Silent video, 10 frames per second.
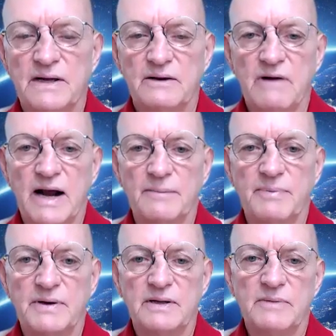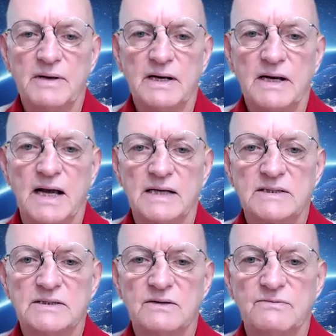right up into the middle
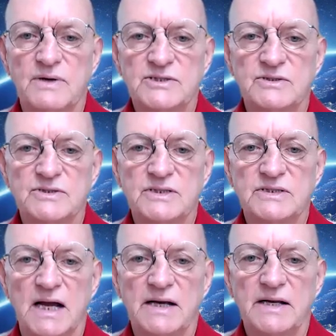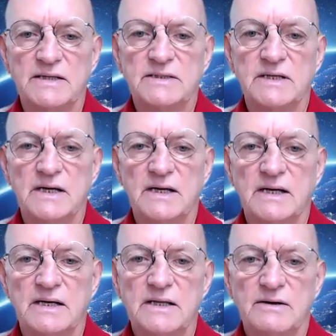classes of Western societies.
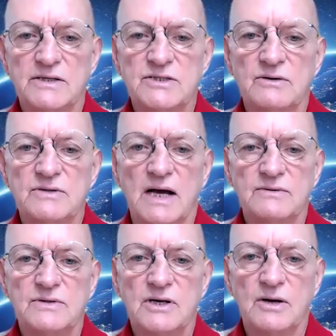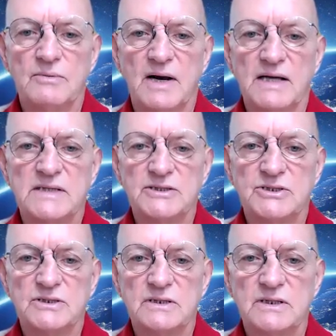There is no doubt that
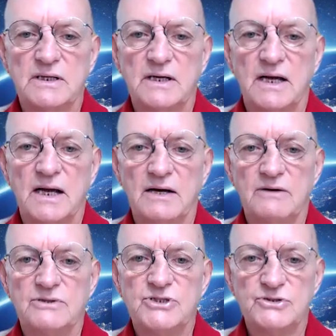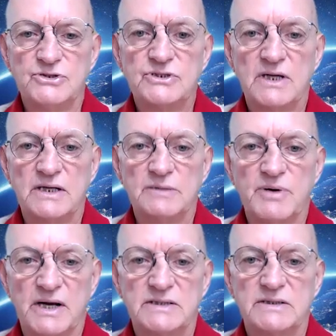globalization reduced and
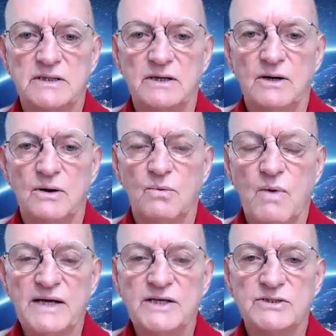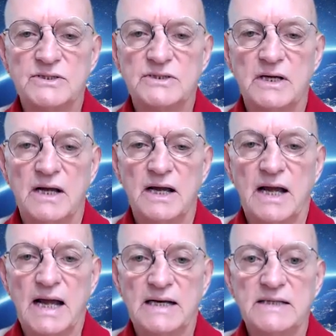depressed wages,
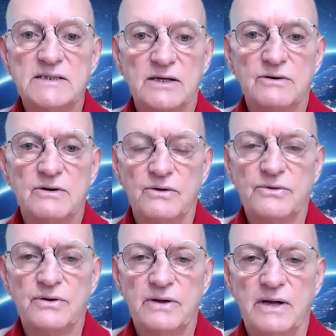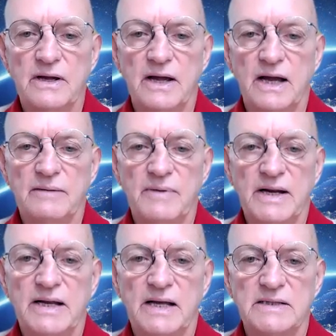at least their growth, and in
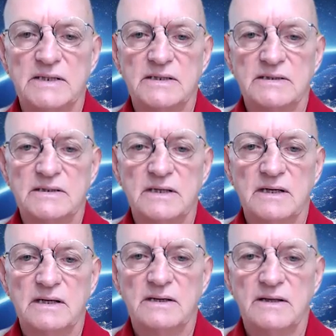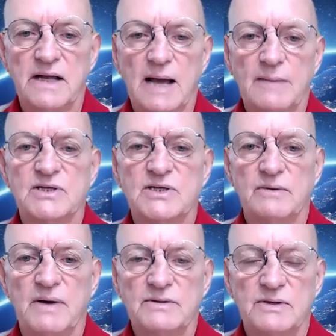many cases, the absolute
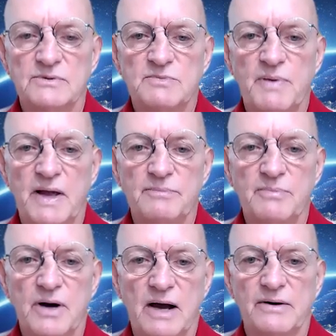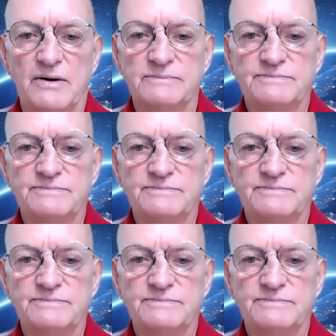amount that was paid per hour.